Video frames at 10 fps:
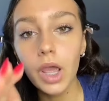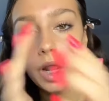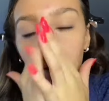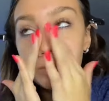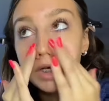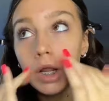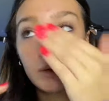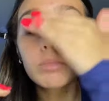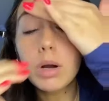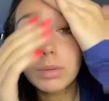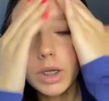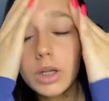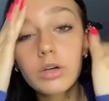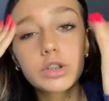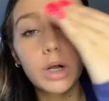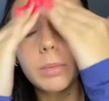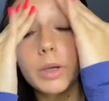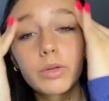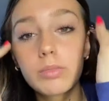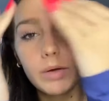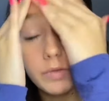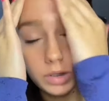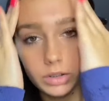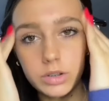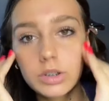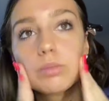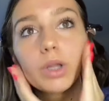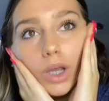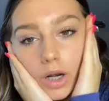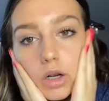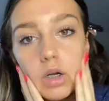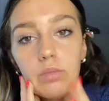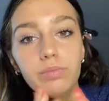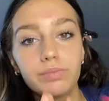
and on Monday I'm probably gonna go shopping with my friend or something, I don't know.